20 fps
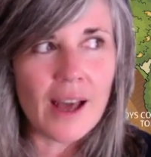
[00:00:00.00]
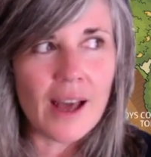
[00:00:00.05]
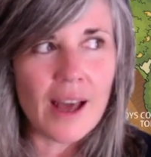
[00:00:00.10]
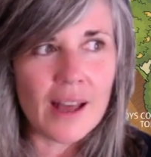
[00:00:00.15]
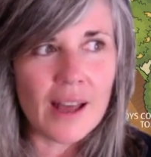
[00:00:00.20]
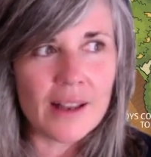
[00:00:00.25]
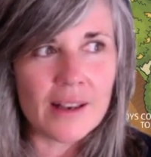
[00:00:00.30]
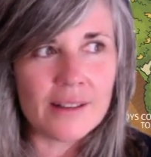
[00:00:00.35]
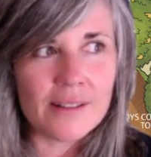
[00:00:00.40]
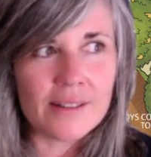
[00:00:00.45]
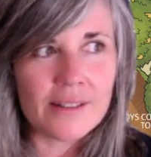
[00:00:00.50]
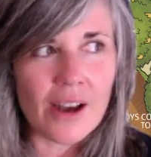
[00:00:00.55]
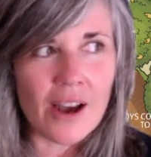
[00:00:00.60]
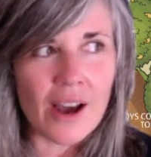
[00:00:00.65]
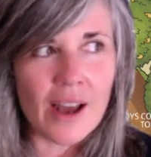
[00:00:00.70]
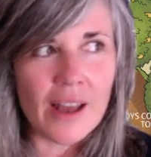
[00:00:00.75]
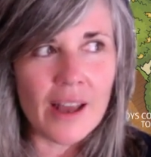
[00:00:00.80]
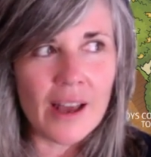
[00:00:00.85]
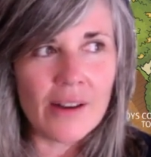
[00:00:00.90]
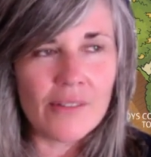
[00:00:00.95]
and
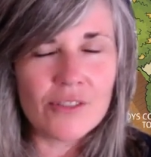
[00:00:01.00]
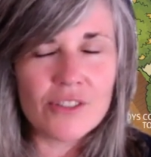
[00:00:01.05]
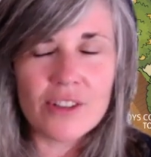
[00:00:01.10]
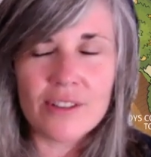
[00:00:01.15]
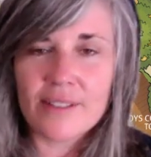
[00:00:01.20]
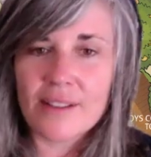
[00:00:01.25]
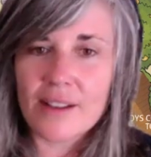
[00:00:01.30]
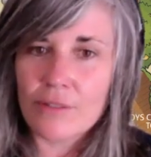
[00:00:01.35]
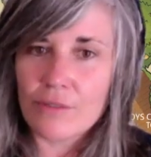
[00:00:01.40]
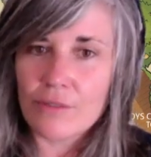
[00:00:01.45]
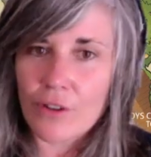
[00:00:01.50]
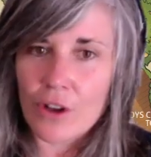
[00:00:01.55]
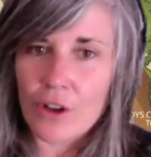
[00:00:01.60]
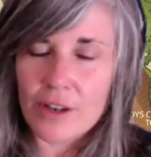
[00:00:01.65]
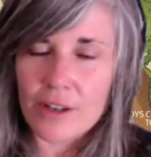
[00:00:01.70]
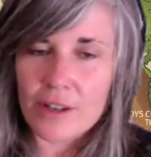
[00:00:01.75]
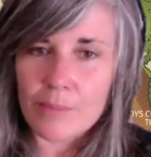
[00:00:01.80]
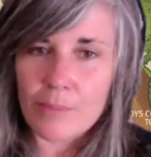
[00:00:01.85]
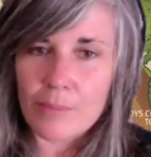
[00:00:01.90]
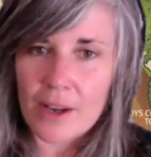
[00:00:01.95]
I have just
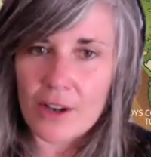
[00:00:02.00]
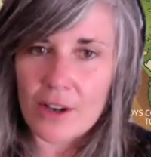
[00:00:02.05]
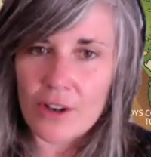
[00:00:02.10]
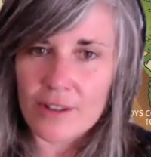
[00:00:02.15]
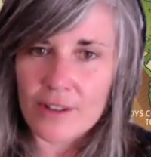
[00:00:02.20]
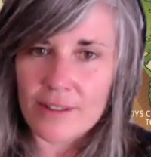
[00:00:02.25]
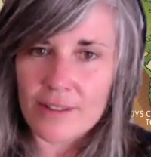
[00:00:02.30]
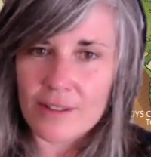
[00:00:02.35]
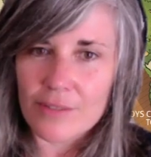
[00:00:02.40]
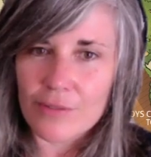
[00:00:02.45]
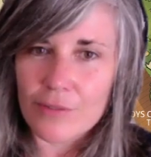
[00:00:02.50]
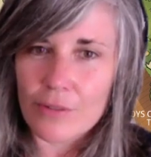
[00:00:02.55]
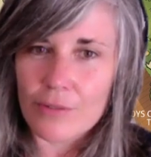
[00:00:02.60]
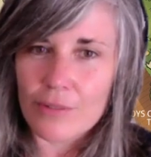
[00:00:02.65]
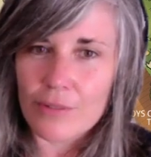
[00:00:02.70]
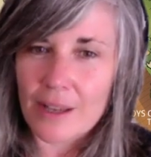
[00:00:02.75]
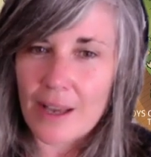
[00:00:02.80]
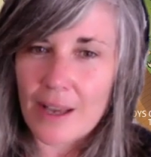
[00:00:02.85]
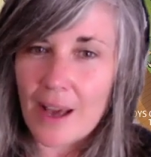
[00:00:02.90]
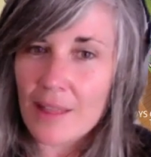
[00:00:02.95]
inverted my concept of what
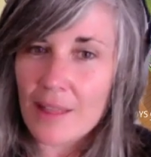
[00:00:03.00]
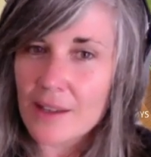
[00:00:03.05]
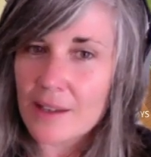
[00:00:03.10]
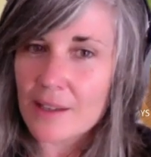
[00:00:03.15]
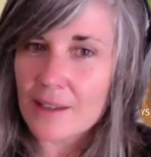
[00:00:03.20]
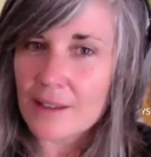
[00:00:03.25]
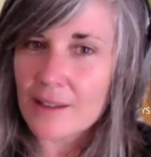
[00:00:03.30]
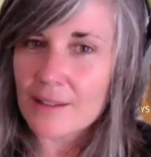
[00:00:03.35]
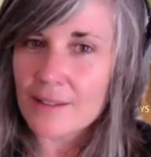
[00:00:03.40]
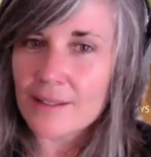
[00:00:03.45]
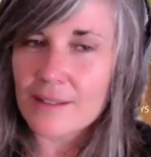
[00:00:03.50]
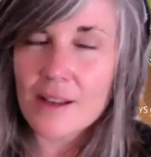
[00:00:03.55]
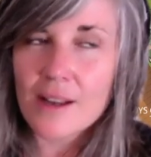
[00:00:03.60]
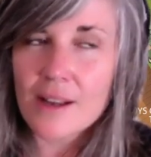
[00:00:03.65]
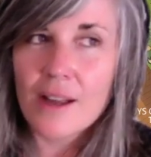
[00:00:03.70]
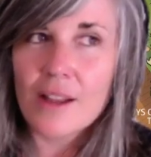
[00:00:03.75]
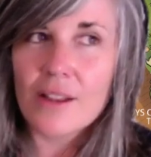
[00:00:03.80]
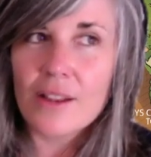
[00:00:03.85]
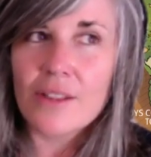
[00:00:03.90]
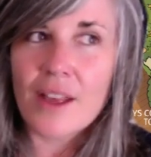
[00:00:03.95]
reality is.
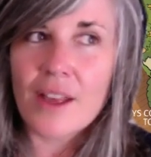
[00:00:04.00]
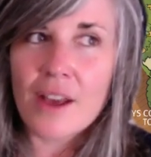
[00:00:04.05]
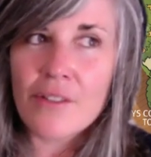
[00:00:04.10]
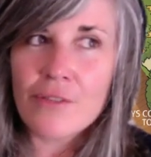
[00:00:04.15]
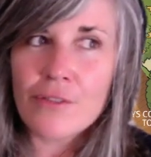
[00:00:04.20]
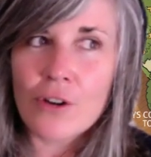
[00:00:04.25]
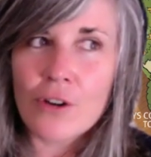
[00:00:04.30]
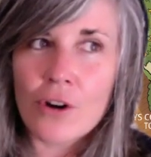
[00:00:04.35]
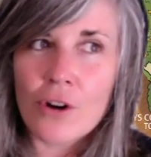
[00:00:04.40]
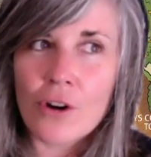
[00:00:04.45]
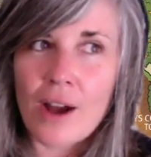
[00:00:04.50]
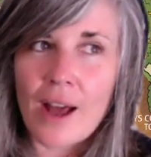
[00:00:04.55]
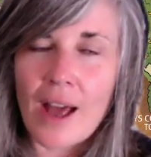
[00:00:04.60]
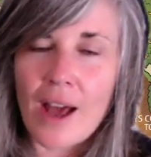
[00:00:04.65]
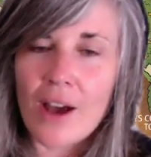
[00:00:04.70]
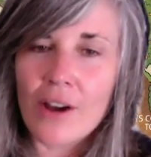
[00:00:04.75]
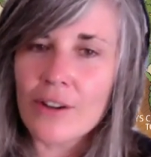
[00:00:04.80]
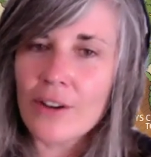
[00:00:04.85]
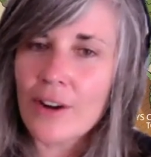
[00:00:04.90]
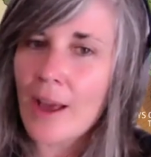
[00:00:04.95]
Therefore,
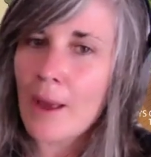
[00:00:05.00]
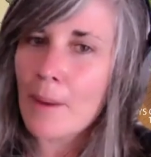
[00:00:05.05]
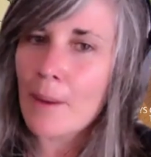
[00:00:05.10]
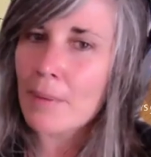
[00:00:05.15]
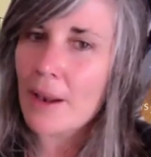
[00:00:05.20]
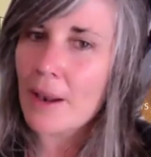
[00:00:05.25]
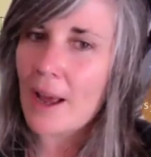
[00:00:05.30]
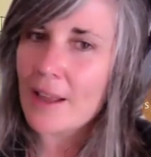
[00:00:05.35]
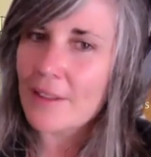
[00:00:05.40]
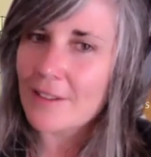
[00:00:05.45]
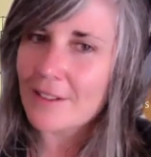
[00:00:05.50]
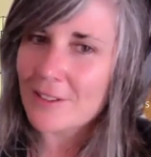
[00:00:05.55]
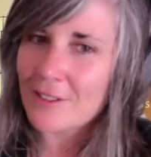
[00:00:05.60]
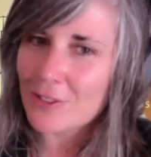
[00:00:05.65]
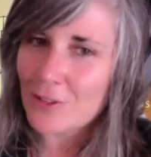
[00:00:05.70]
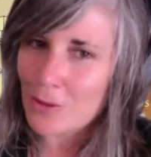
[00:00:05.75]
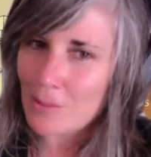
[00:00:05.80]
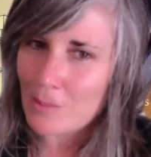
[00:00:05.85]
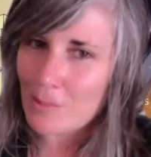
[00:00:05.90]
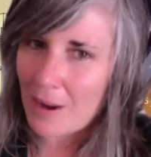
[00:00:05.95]
how can I apply this
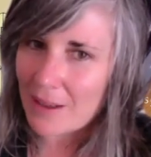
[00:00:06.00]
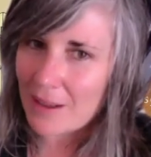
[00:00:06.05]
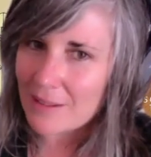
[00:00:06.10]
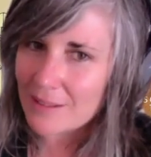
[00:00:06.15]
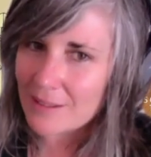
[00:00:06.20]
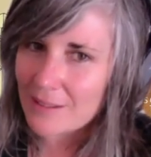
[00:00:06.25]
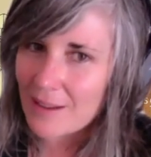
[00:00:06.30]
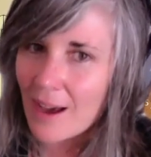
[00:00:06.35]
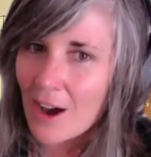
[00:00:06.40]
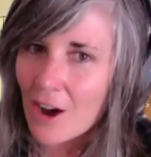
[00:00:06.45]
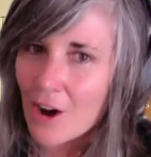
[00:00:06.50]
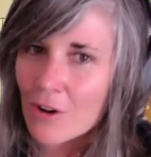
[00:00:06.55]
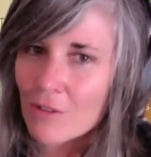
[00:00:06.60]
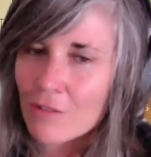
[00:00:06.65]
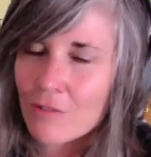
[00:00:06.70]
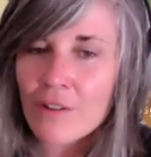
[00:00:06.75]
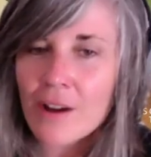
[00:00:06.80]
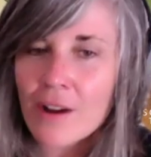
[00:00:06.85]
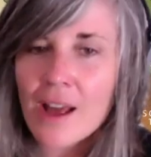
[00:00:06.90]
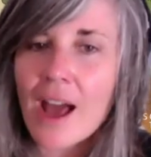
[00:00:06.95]
to
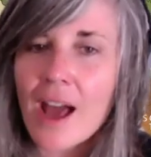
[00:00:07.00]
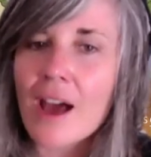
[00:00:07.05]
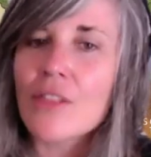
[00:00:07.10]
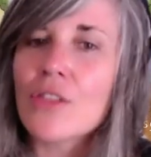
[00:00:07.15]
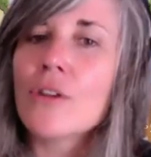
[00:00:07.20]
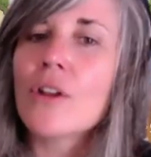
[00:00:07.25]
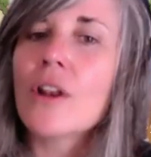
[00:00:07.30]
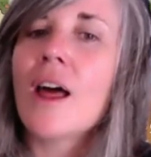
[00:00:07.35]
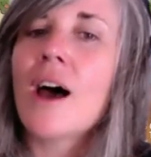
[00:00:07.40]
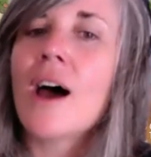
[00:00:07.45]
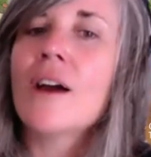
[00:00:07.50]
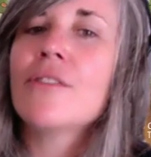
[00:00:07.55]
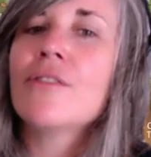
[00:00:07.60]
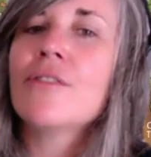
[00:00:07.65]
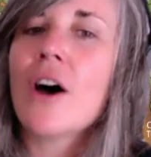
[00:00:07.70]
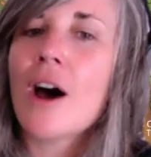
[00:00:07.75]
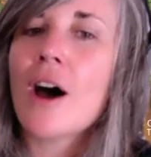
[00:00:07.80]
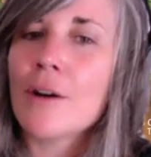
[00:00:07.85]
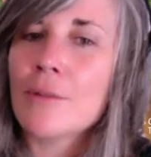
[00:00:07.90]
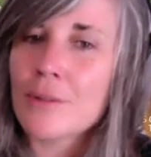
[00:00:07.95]
myself and the life
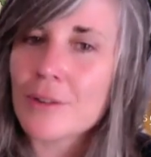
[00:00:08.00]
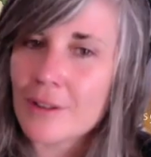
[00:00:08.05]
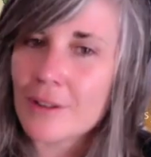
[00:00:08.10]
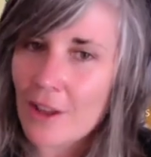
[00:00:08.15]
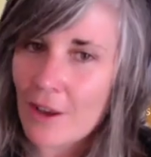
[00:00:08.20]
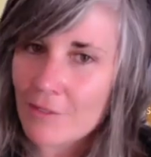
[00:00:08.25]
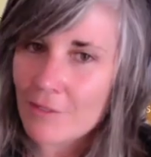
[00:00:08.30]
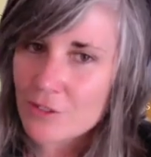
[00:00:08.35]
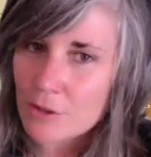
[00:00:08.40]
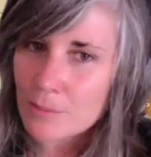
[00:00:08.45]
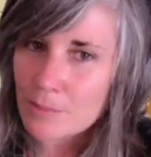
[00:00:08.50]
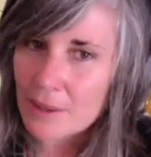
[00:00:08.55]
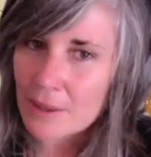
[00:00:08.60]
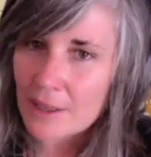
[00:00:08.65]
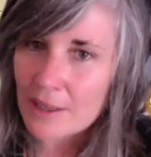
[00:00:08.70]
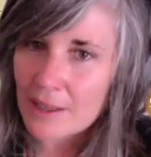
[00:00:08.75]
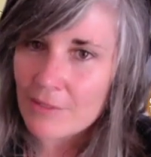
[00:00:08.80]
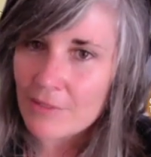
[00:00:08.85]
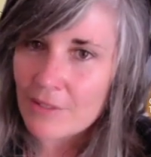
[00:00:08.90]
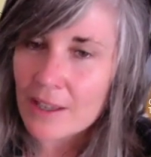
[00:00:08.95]
I would love to
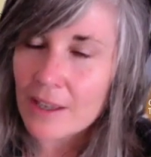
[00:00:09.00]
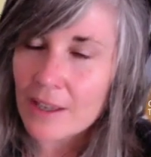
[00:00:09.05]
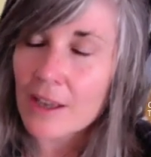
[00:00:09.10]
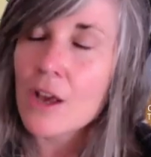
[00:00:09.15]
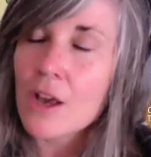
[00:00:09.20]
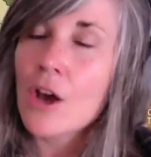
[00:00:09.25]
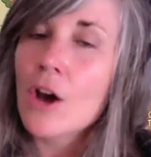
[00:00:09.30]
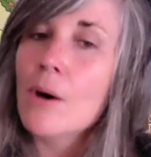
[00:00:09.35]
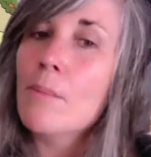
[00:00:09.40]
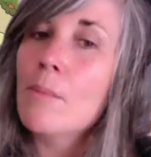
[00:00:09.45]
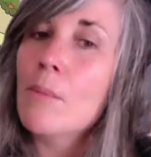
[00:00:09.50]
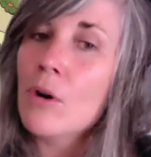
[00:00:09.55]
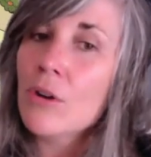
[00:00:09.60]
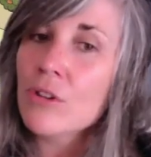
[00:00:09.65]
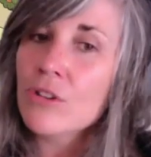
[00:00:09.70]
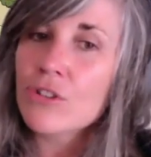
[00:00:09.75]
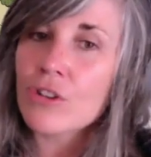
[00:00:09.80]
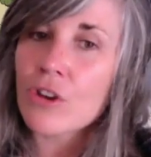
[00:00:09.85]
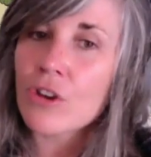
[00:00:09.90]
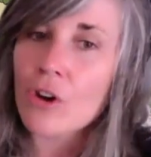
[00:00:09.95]
be living? More
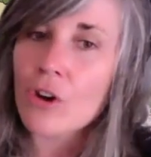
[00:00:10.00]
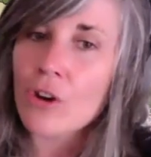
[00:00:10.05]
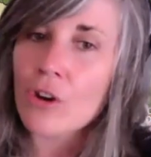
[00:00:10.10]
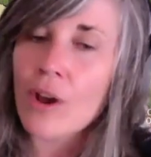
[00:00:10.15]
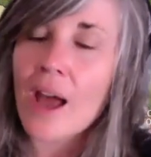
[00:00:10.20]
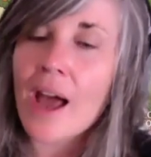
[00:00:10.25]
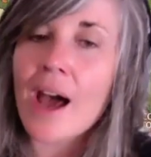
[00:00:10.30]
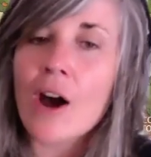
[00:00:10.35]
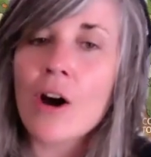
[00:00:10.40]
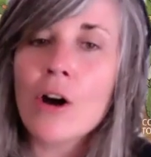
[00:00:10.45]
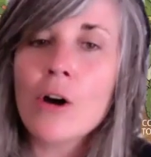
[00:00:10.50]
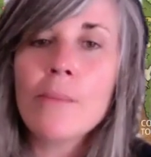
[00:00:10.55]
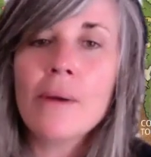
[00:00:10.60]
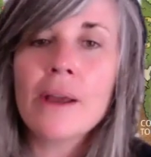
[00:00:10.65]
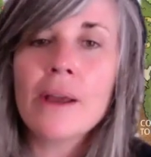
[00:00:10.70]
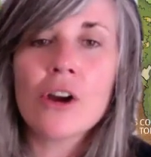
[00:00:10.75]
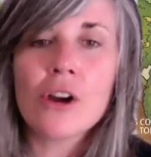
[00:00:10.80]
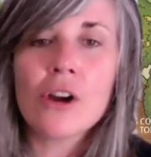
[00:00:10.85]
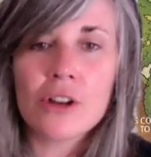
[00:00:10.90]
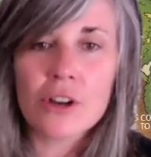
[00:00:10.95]
so, how am
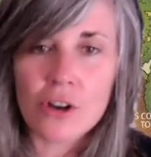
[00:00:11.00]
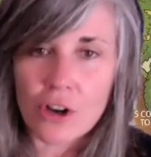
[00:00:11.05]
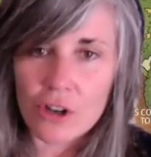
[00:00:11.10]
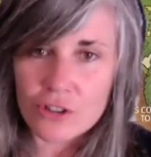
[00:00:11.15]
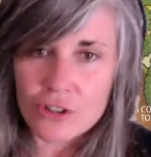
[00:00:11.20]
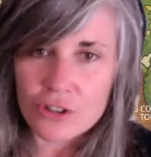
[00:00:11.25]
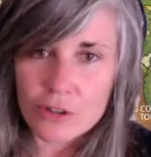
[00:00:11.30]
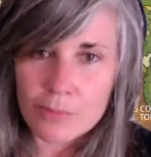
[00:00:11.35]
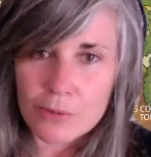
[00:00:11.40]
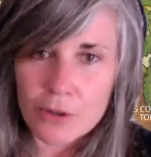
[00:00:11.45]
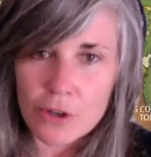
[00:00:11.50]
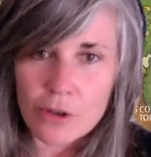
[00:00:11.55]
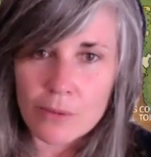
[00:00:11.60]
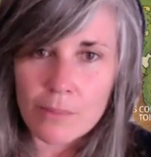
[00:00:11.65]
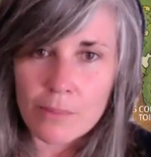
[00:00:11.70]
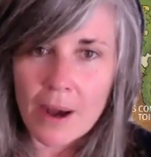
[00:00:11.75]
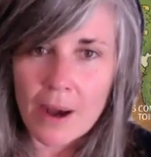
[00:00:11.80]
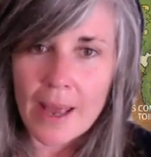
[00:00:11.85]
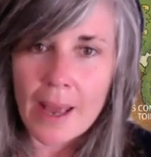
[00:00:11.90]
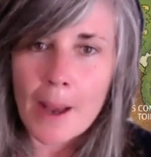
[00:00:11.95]
I going to contribute
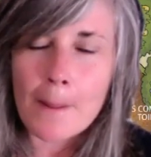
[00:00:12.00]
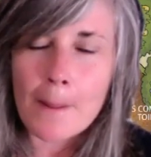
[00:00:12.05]
my